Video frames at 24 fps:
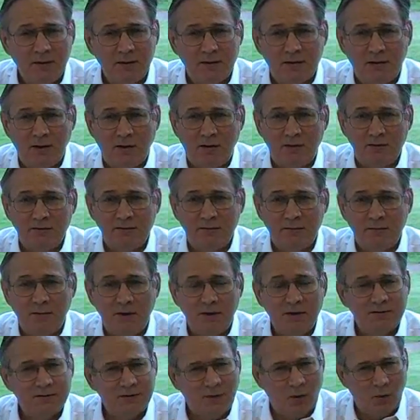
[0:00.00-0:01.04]
that tells them
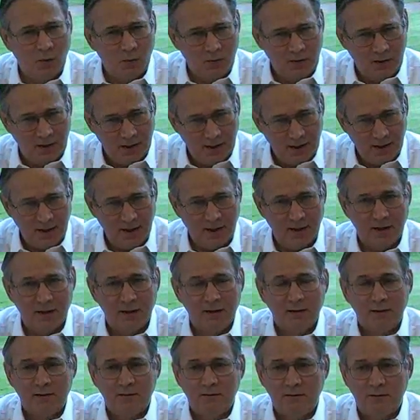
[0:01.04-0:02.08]
it's okay
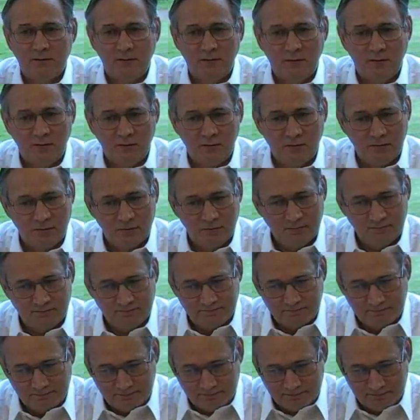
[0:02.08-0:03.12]
to
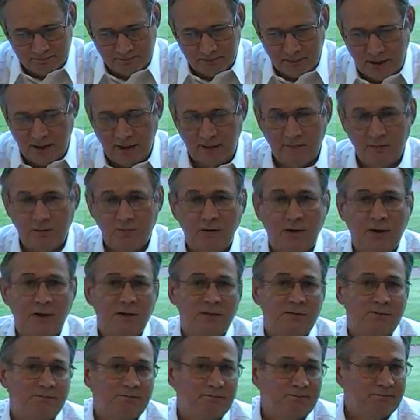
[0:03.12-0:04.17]
have a drink,
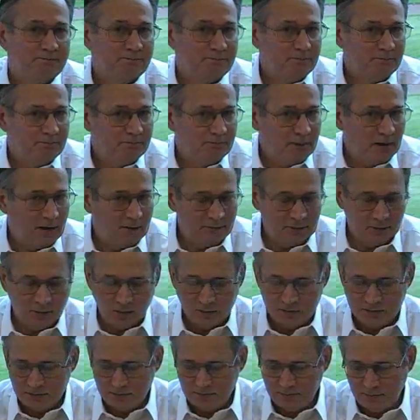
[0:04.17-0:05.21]
have a
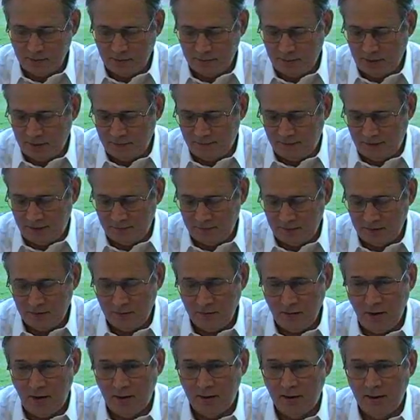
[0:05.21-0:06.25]
dose of my favorite
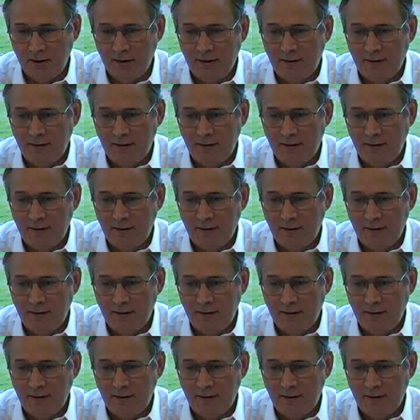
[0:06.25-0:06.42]
drug.